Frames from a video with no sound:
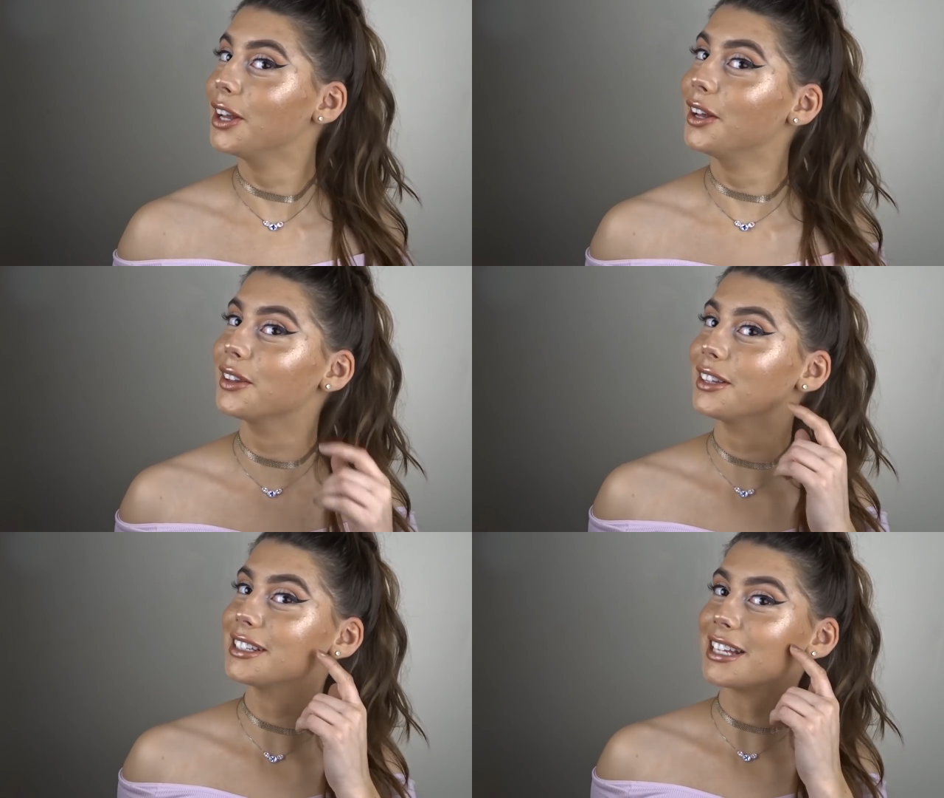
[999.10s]

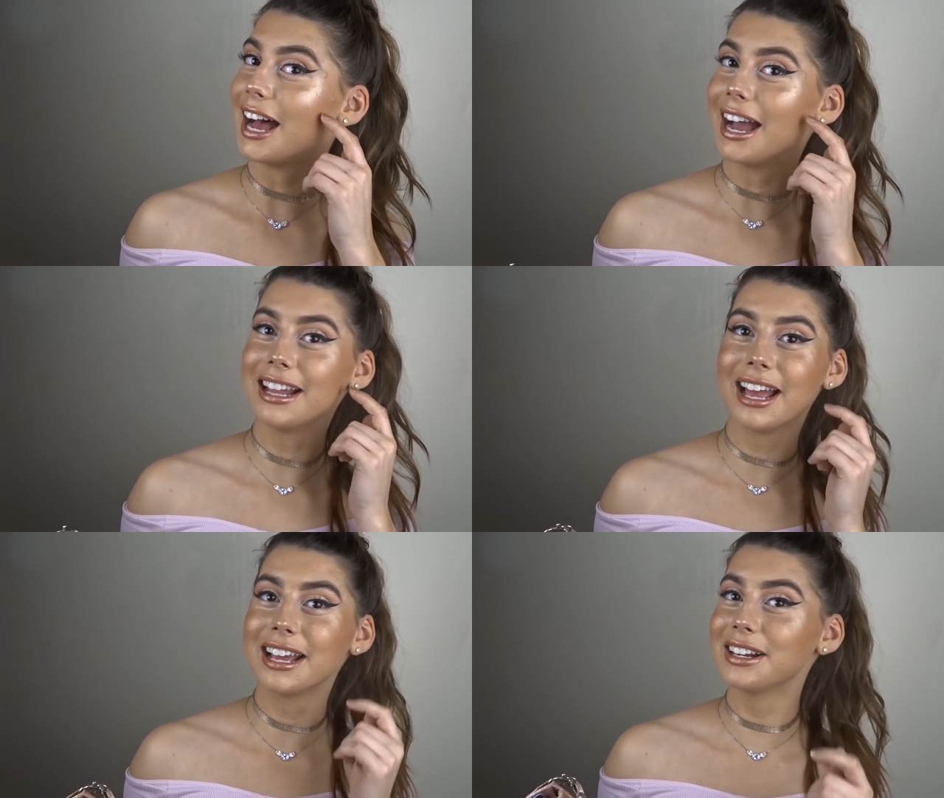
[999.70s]
this
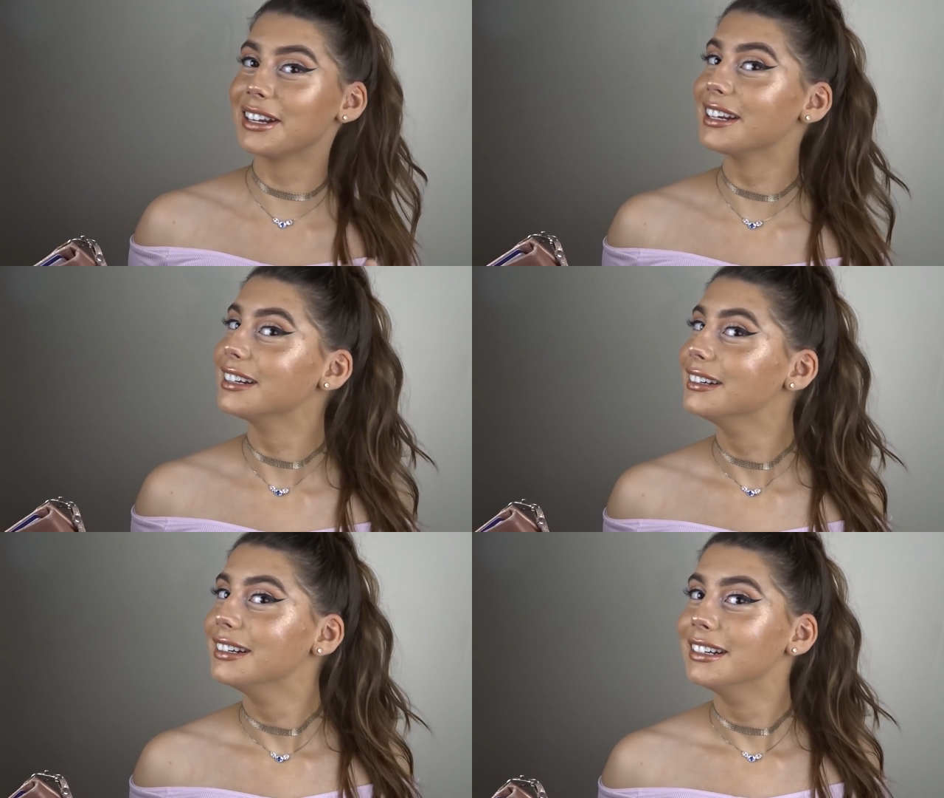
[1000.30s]

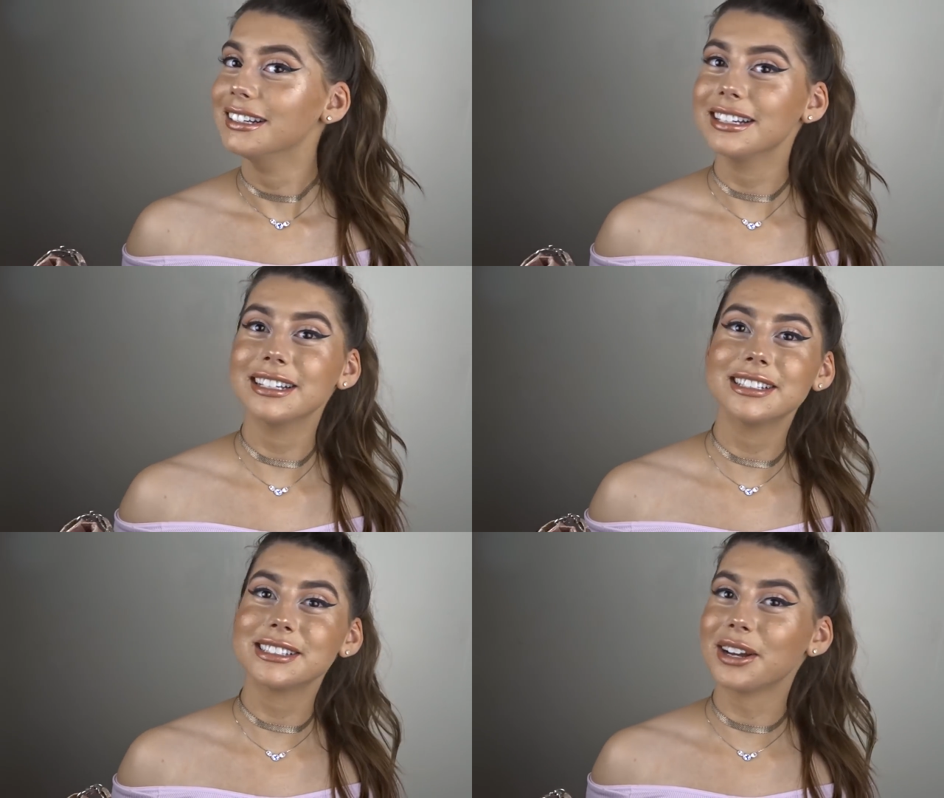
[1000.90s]
highlighter,
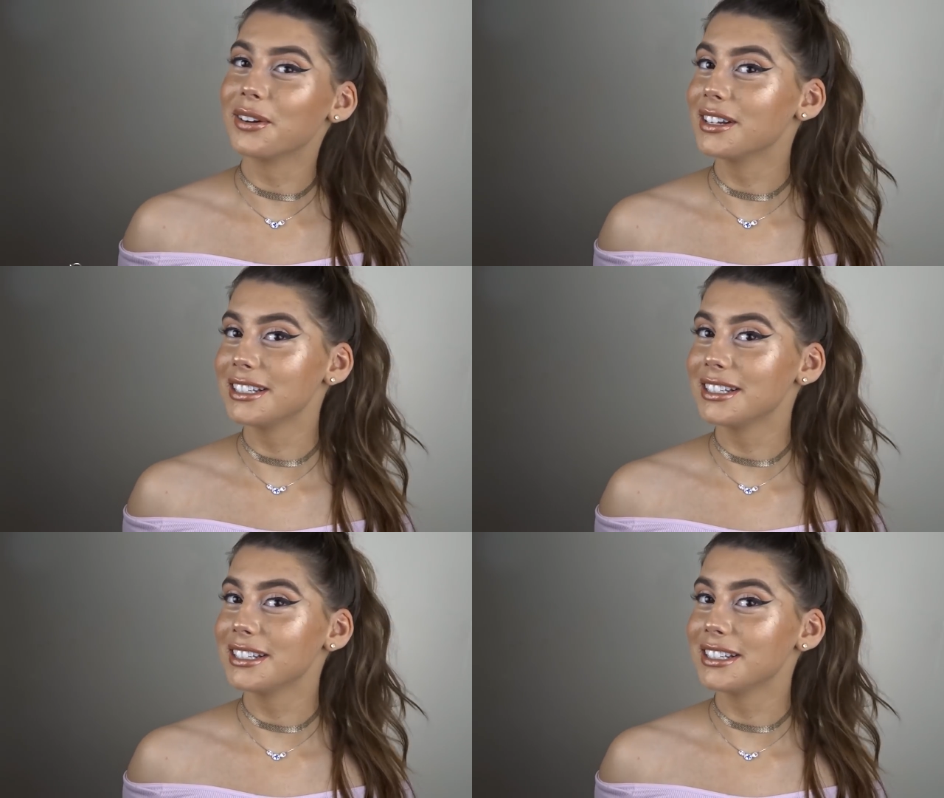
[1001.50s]
it's so